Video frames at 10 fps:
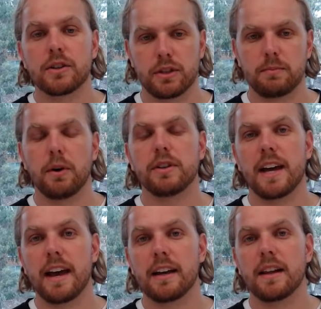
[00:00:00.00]
to respond
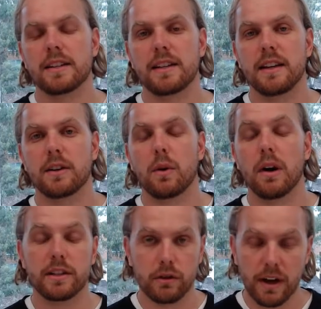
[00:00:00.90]
to ALRC
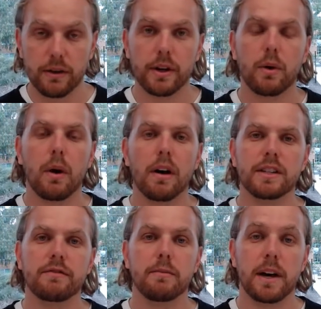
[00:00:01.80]
inquiries or other
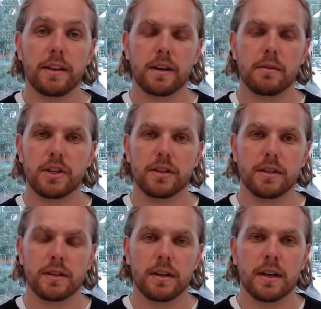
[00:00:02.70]
inquiries from other
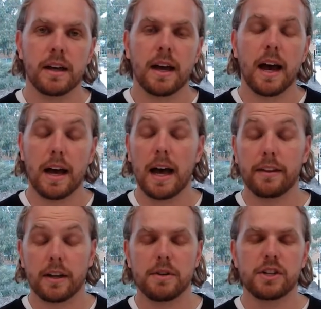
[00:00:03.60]
commissions.
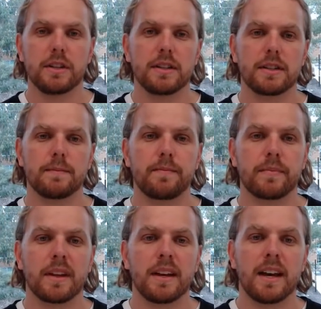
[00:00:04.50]

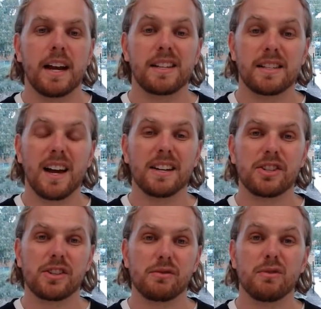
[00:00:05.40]
And as
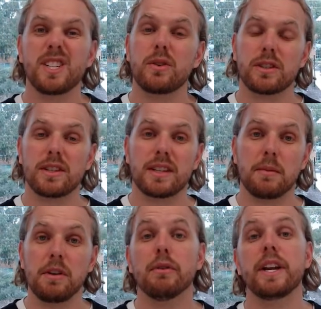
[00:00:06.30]
such, resources
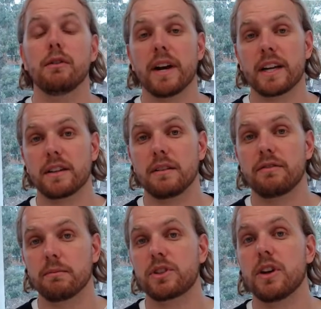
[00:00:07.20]
can be redirected
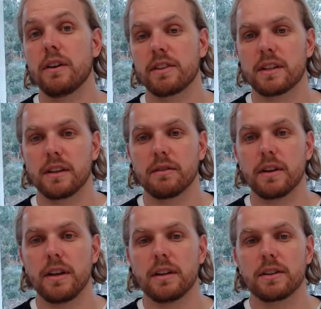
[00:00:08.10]
from service
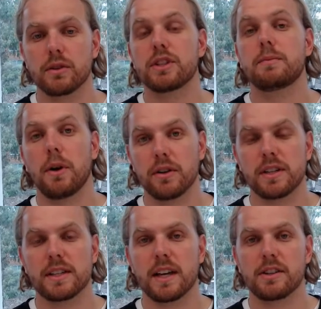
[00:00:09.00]
delivery to respond
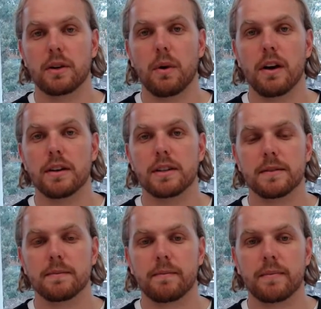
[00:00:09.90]
to such inquiries.